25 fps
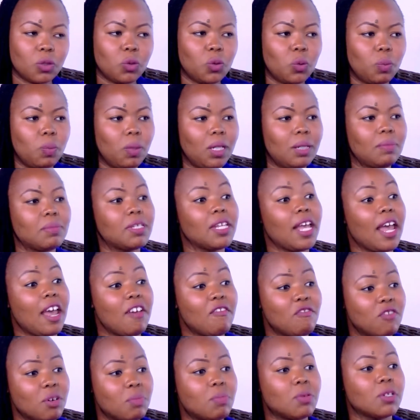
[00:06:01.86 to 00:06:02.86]
who blames
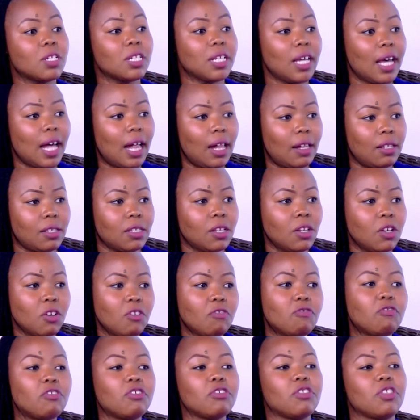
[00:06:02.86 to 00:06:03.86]
everybody else
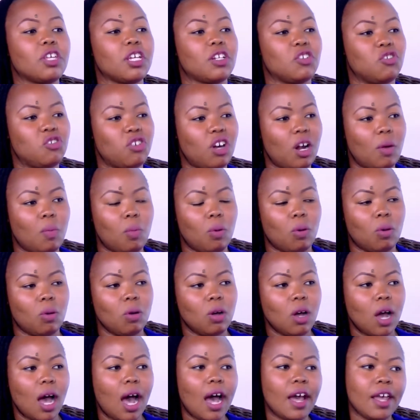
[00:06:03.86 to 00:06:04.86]
for their trouble.
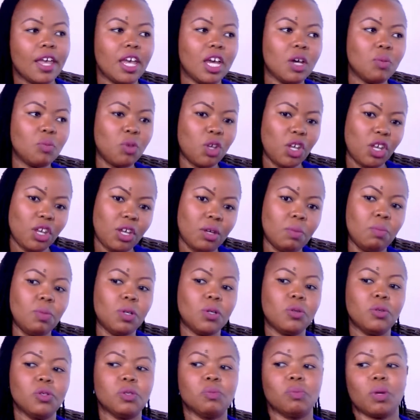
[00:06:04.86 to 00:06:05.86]
I am here
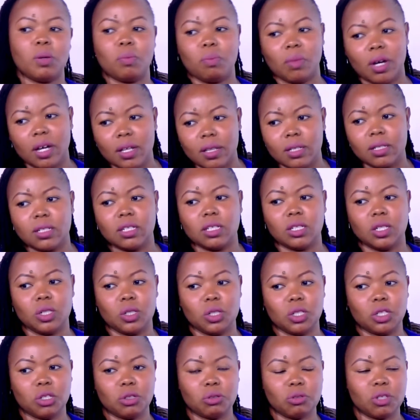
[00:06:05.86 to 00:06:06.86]
because my mother did
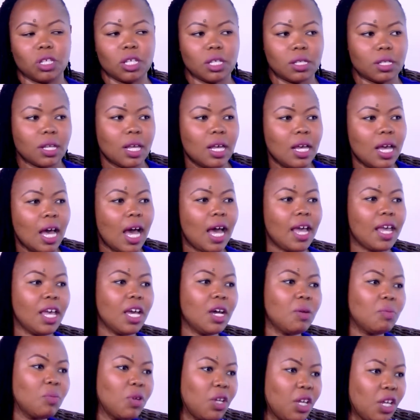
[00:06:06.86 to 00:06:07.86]
not do this. I
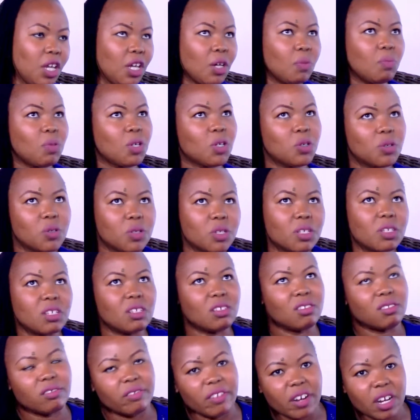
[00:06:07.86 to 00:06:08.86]
am here because
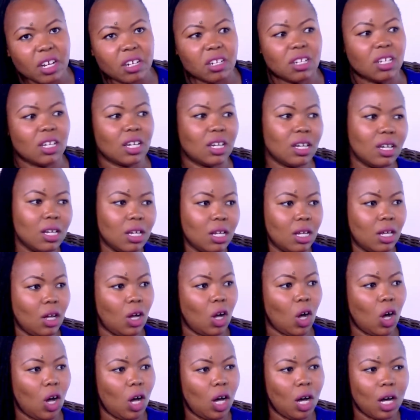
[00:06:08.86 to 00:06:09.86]
it's raining.
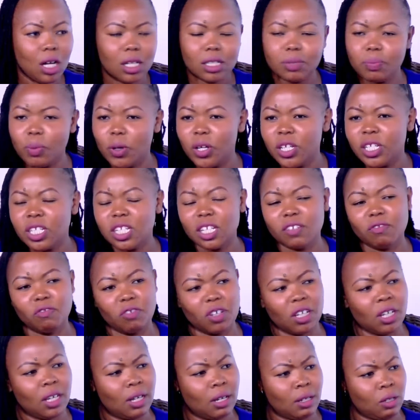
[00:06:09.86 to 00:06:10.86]
Pointing
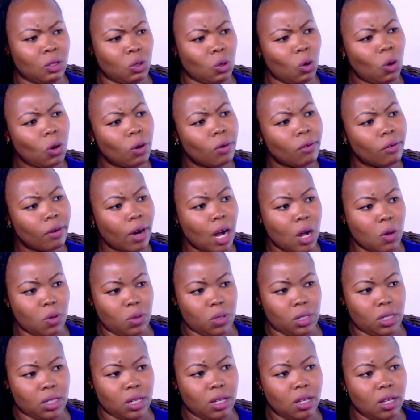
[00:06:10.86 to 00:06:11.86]
fingers all
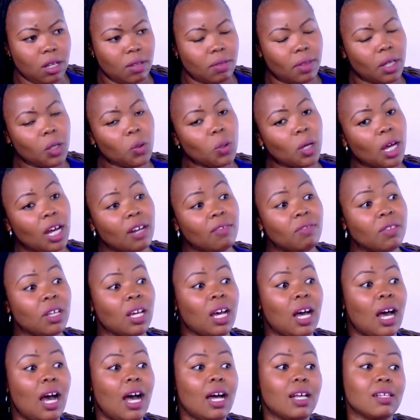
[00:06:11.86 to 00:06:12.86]
around. Then you have the
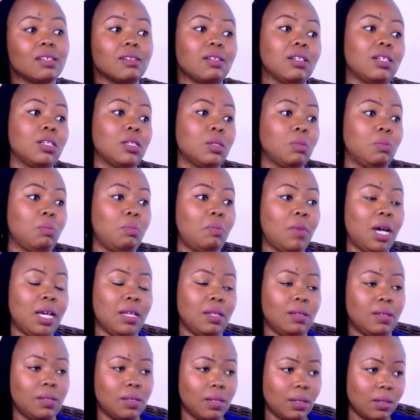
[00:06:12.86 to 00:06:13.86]
hustler's
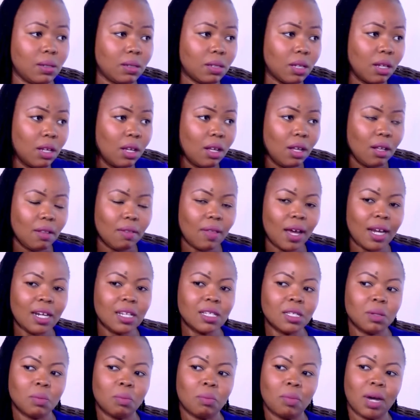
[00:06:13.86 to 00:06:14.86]
mindset. That
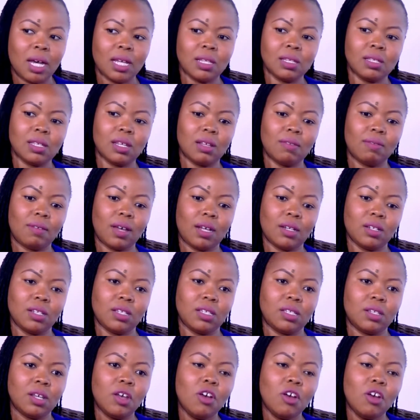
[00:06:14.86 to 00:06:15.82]
is a mindset that is